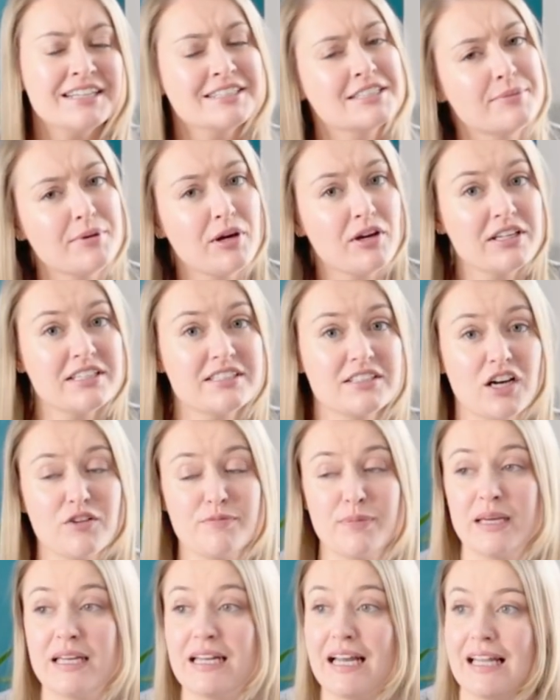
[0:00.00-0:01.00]
To be honest,
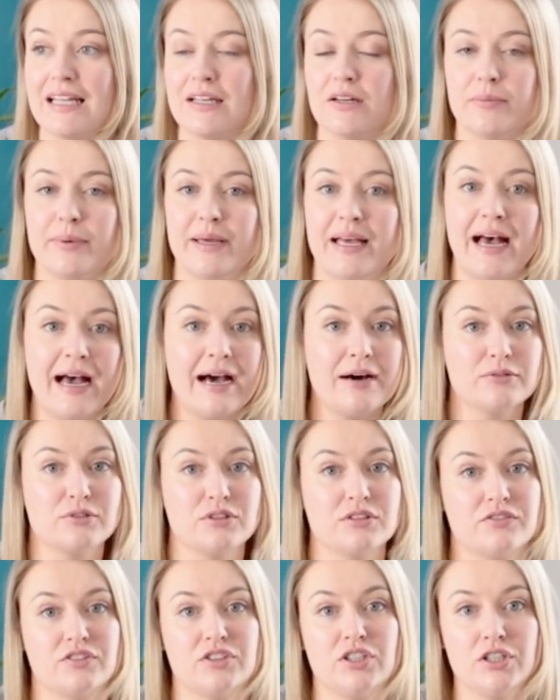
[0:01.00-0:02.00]
I've been a little bit
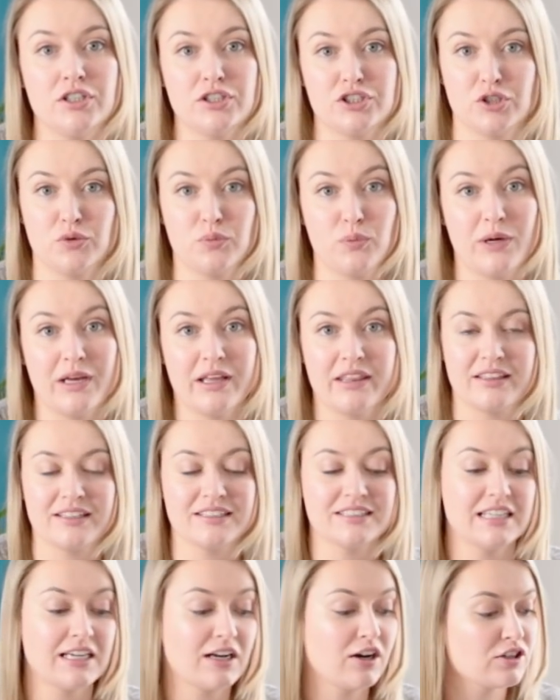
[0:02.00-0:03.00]
out of touch
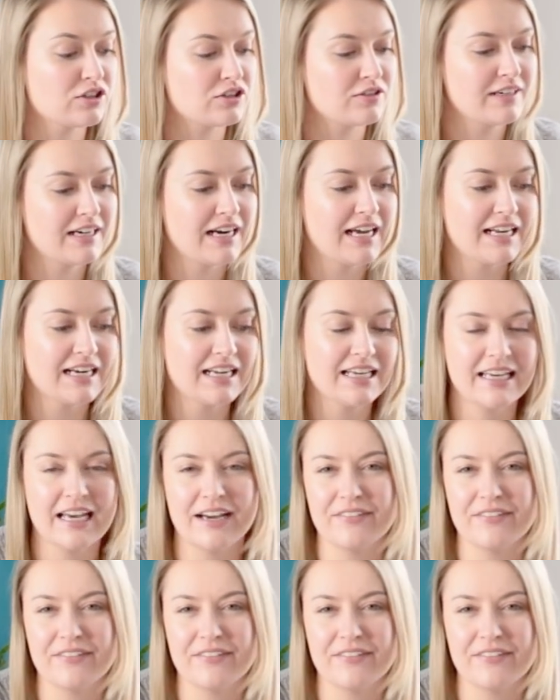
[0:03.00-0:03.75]
with decluttering lately.